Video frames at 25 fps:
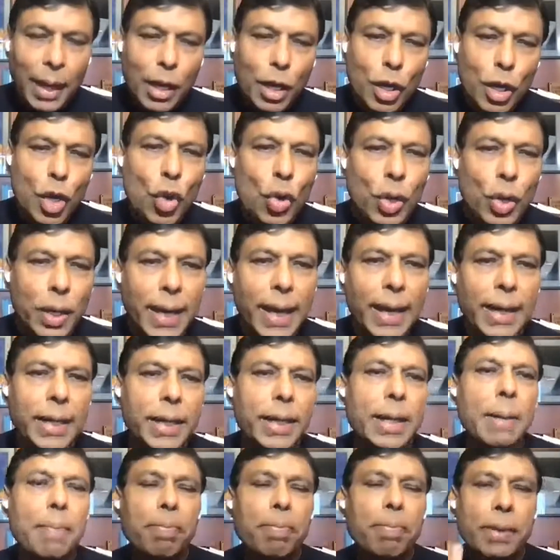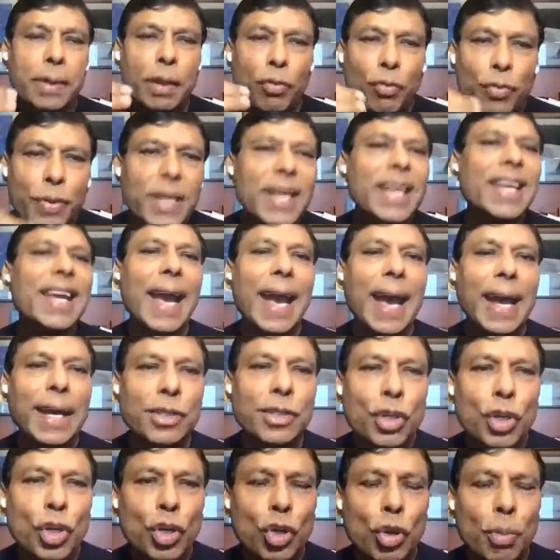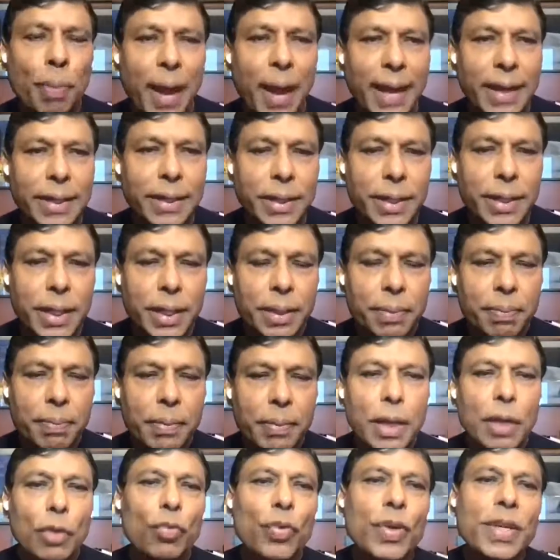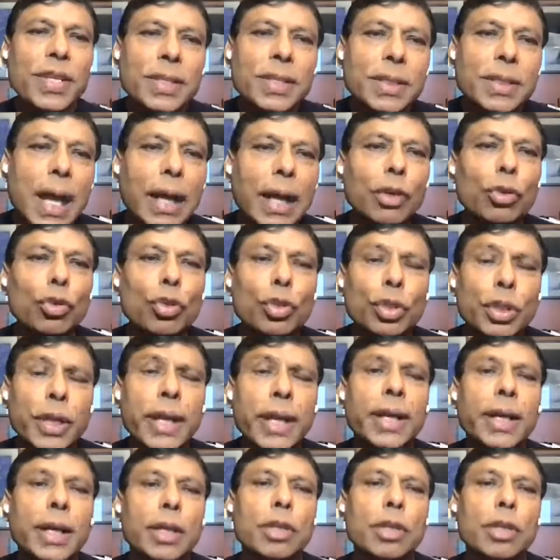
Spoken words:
Look at it. We as humanity, we started to take